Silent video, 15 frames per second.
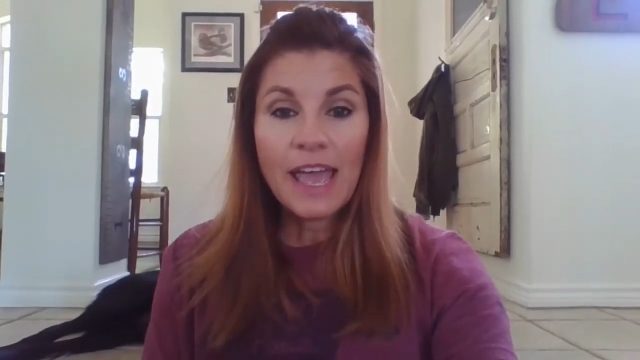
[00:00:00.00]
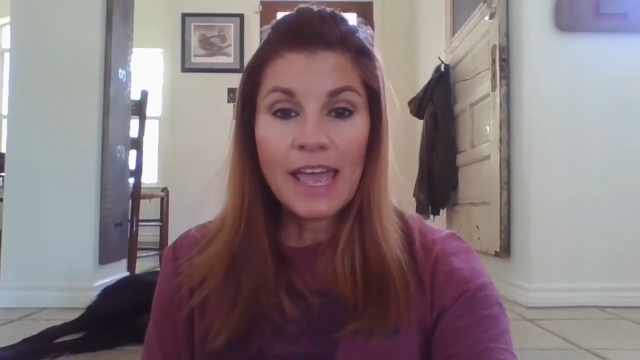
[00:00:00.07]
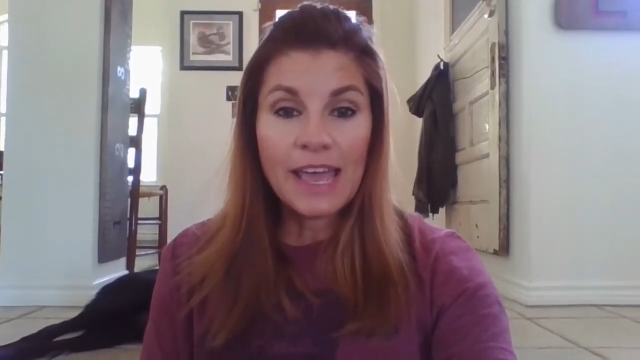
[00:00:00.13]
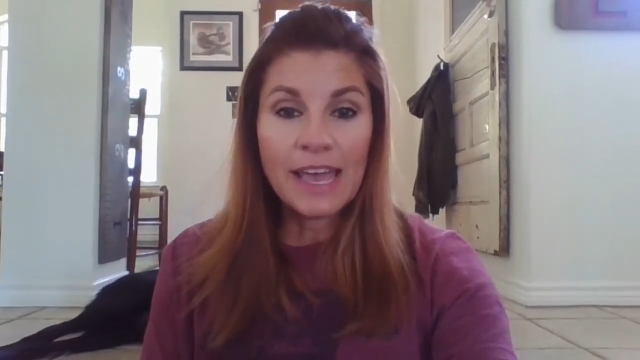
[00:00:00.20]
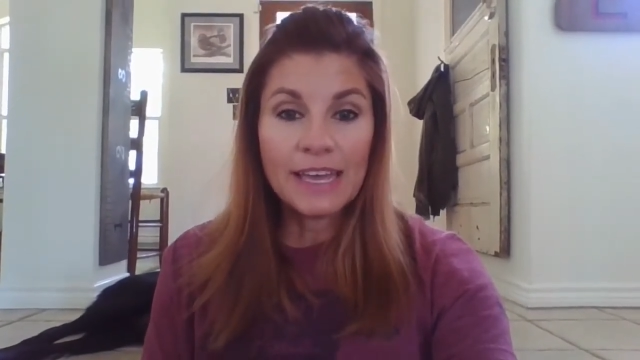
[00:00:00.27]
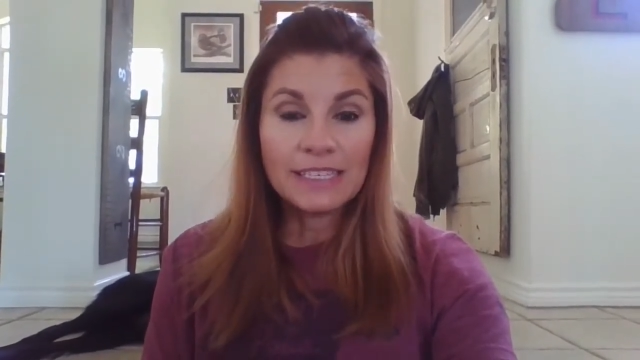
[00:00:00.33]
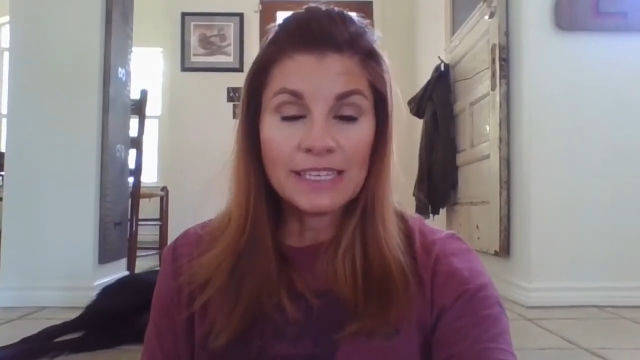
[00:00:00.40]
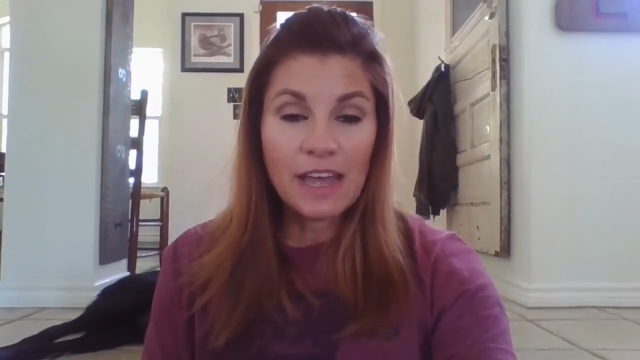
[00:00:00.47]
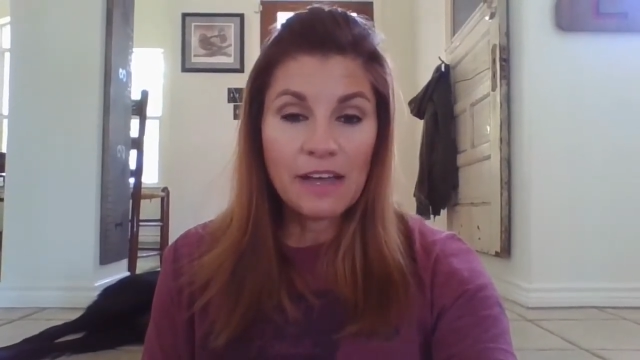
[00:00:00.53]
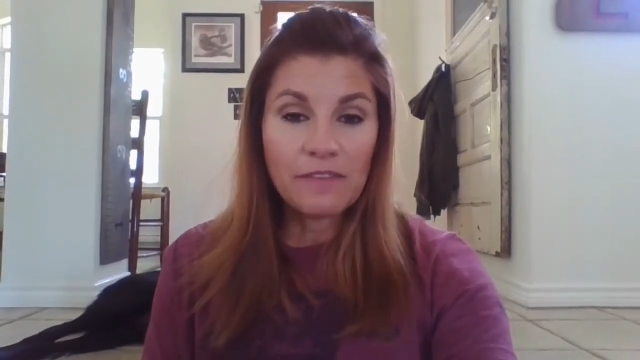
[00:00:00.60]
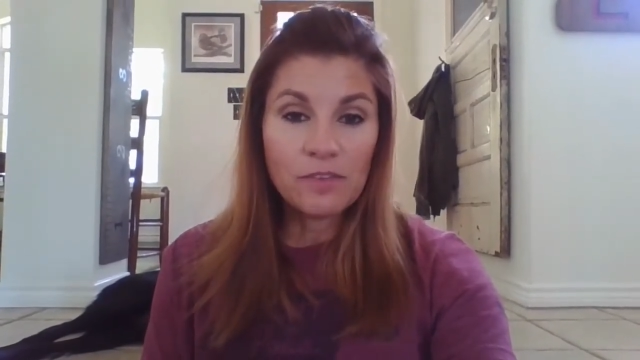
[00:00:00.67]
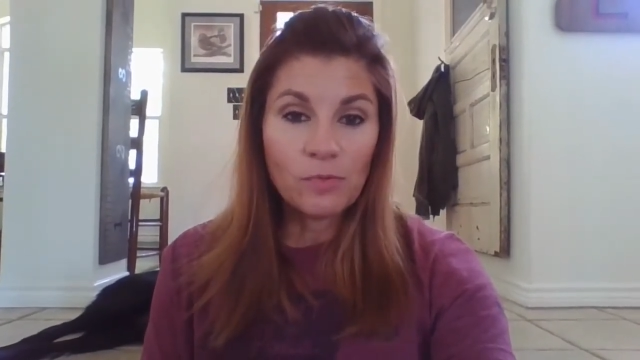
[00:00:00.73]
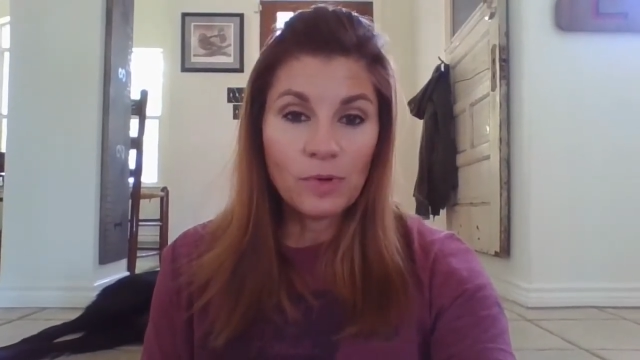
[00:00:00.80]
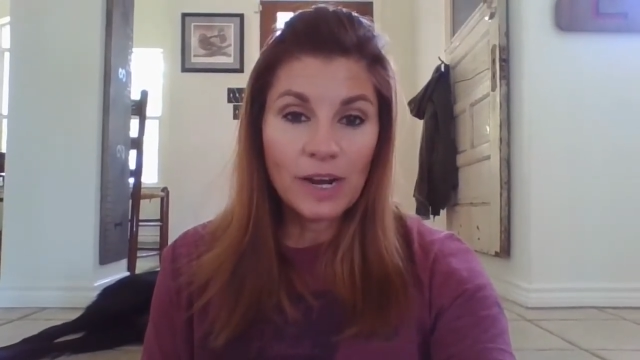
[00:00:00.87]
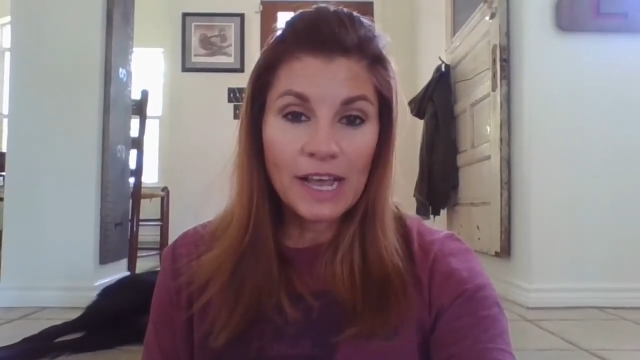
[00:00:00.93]
And
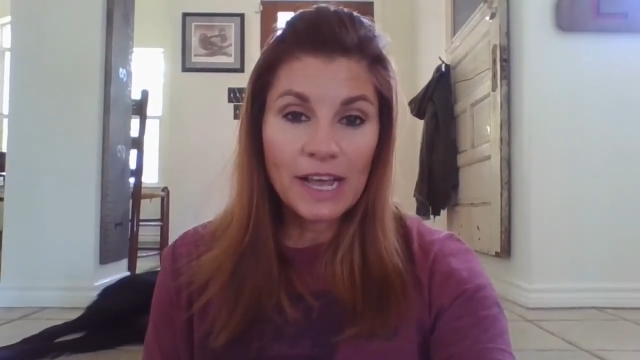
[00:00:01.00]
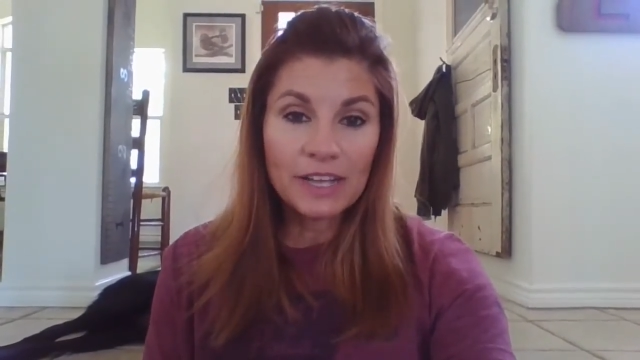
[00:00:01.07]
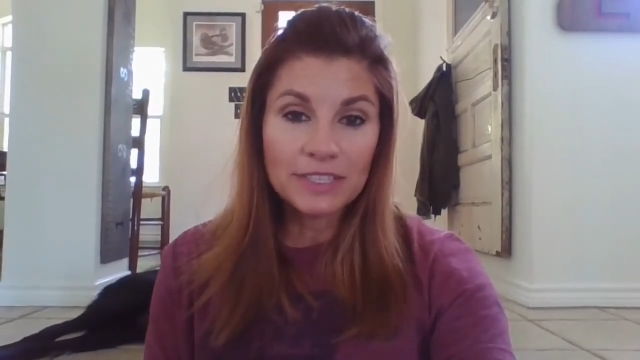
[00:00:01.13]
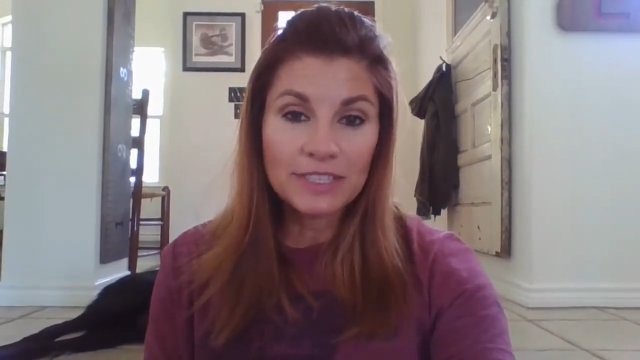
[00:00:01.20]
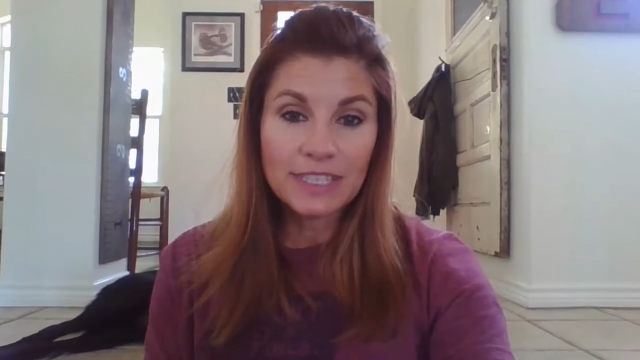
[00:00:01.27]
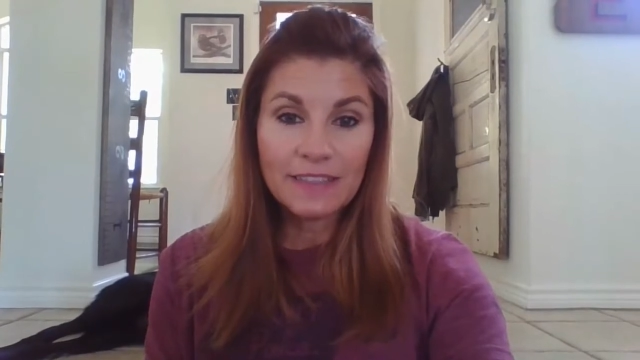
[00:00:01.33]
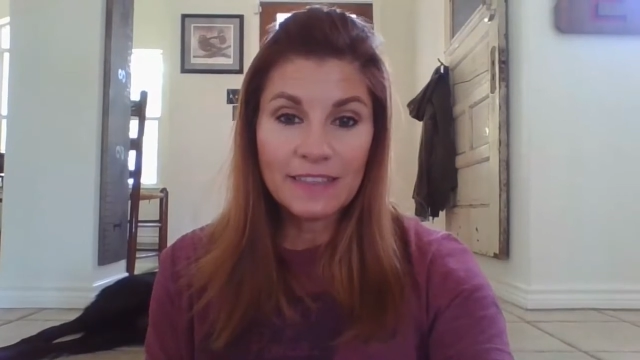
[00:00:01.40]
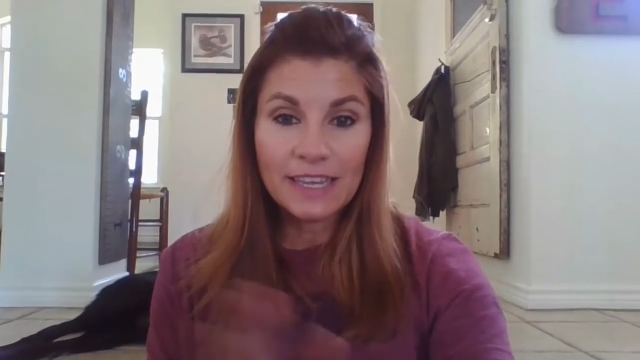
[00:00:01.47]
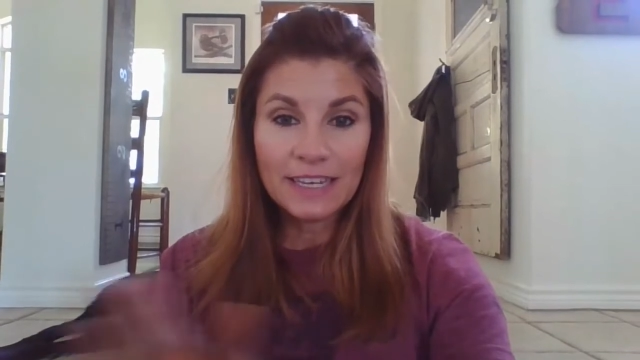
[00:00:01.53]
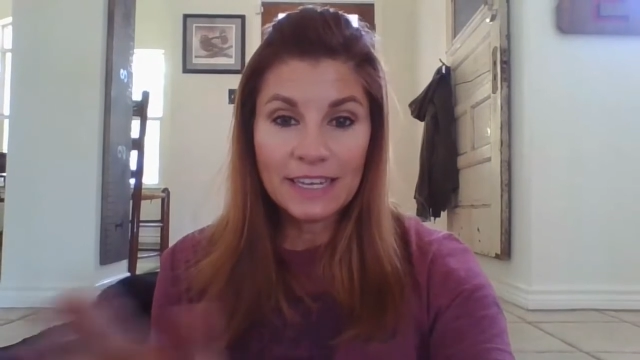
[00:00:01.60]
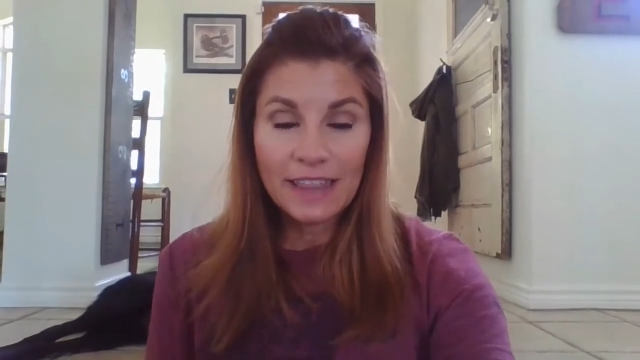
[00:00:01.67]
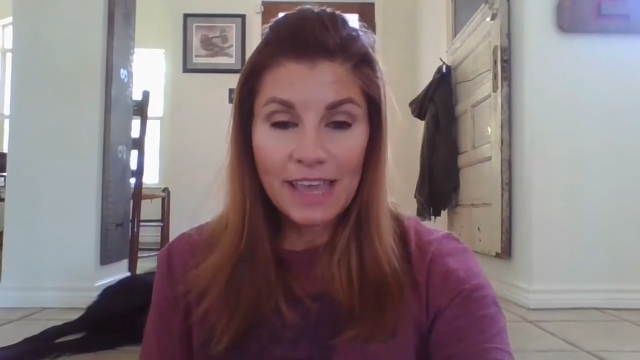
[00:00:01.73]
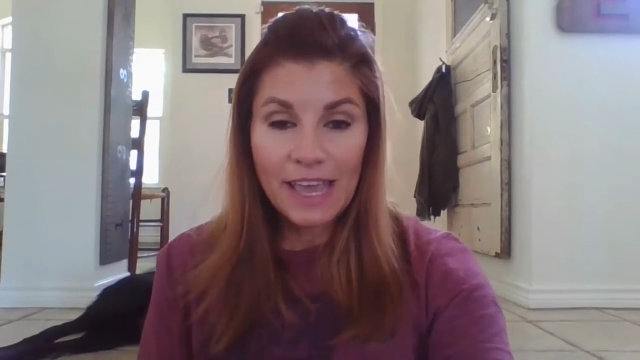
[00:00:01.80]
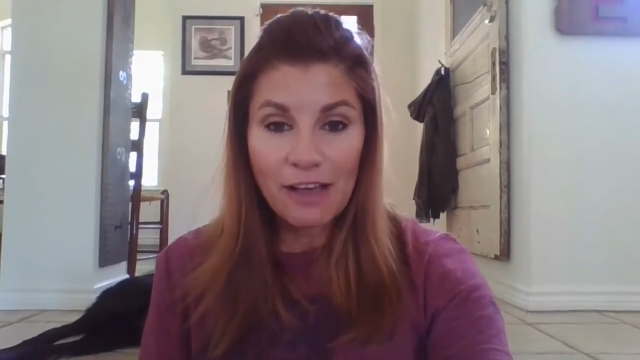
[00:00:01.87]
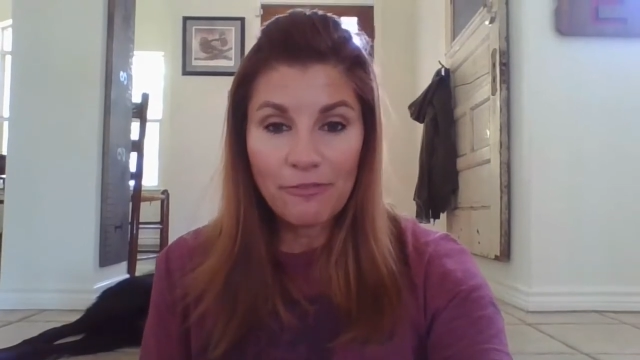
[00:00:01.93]
everyone else at the
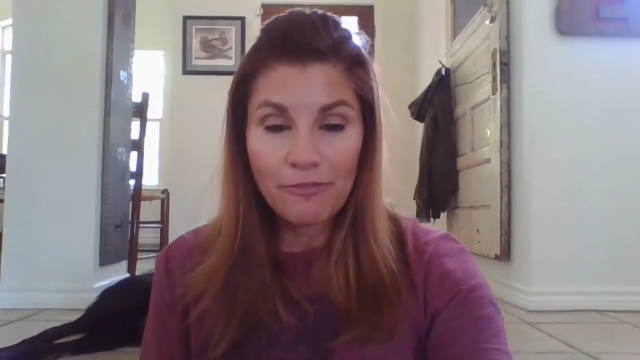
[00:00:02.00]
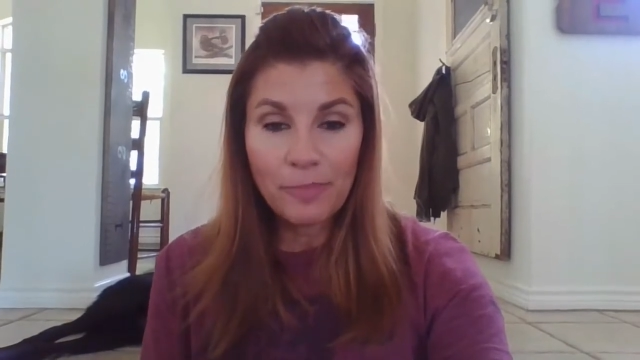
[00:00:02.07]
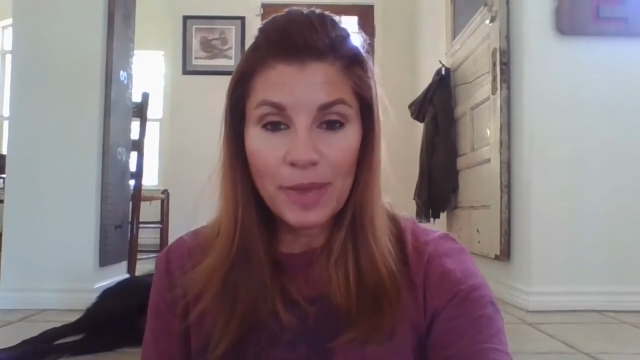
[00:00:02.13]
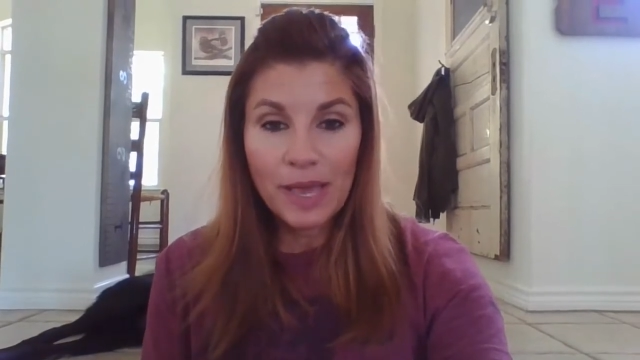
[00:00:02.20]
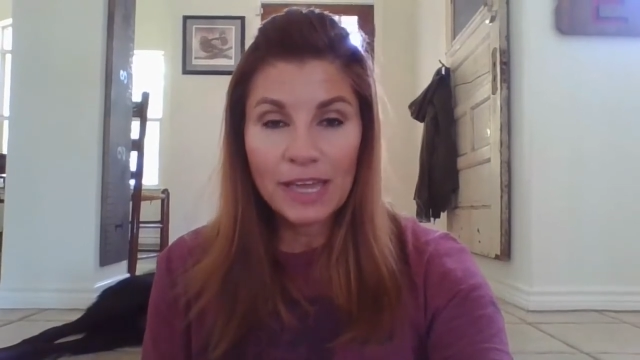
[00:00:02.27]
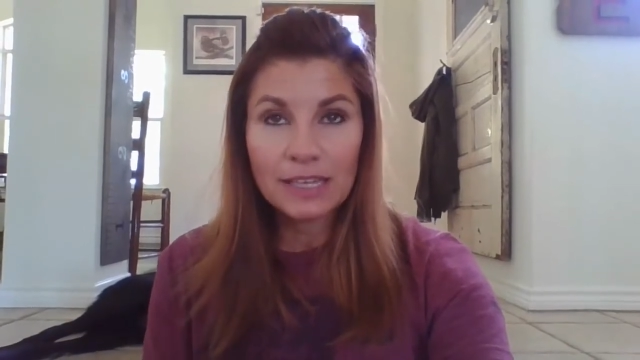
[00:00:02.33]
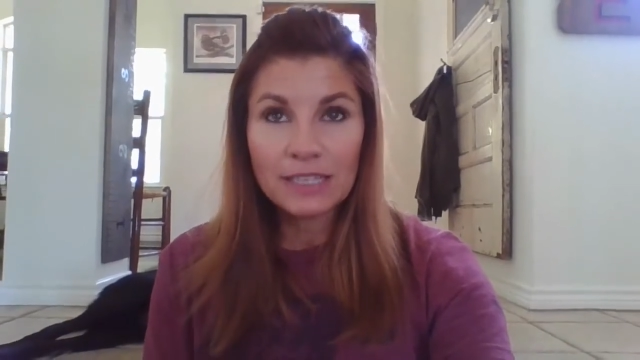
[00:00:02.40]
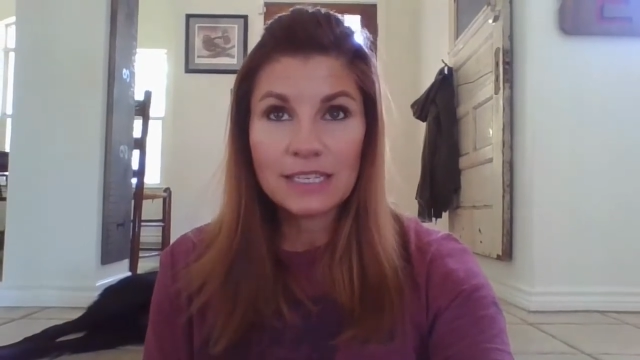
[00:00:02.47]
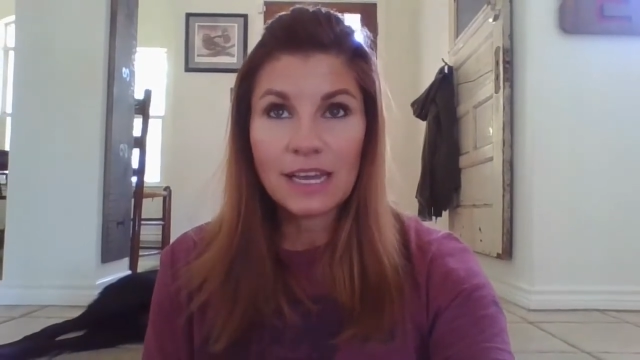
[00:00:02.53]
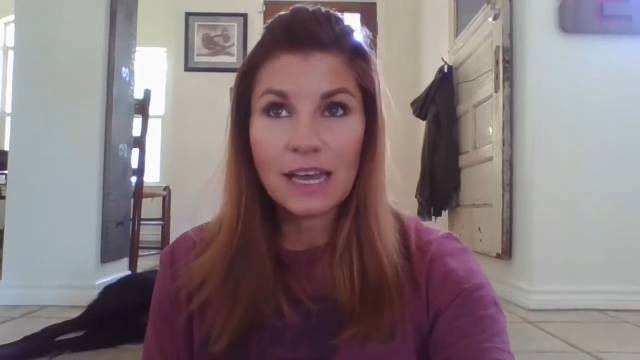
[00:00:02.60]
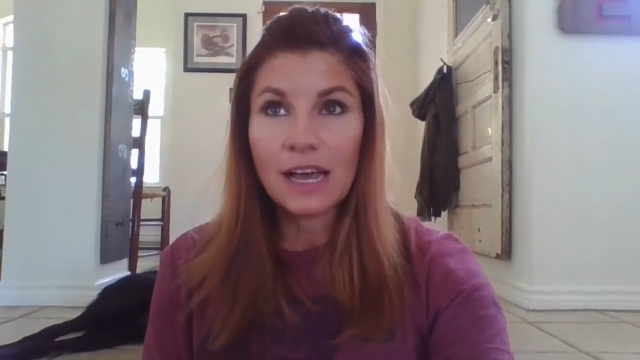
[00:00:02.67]
end of the alphabet,